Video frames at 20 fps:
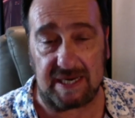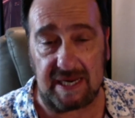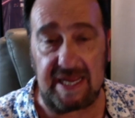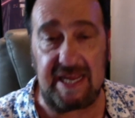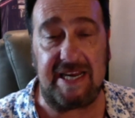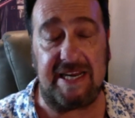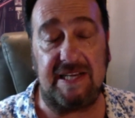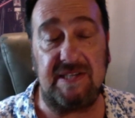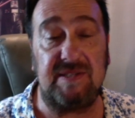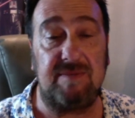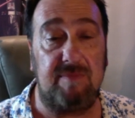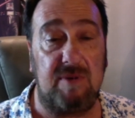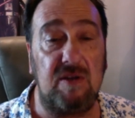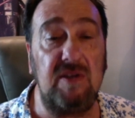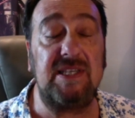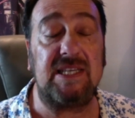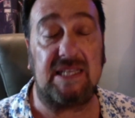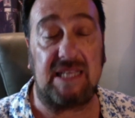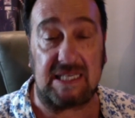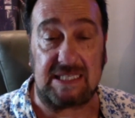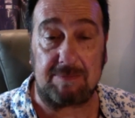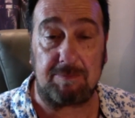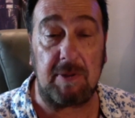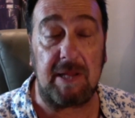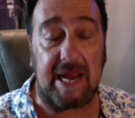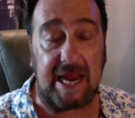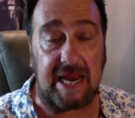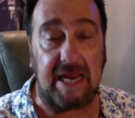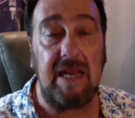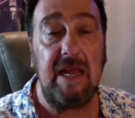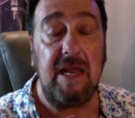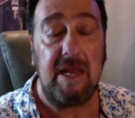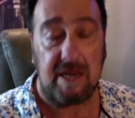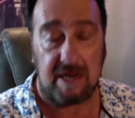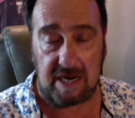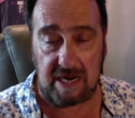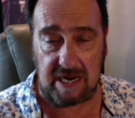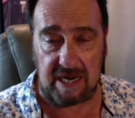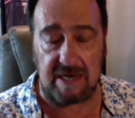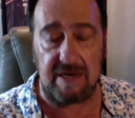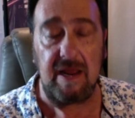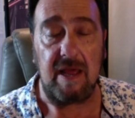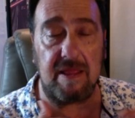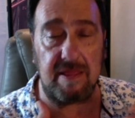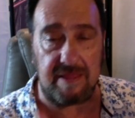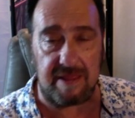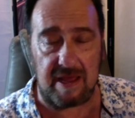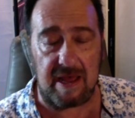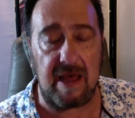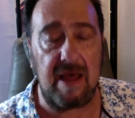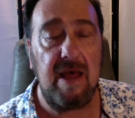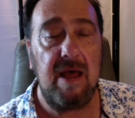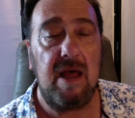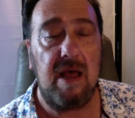It is music that's playing in the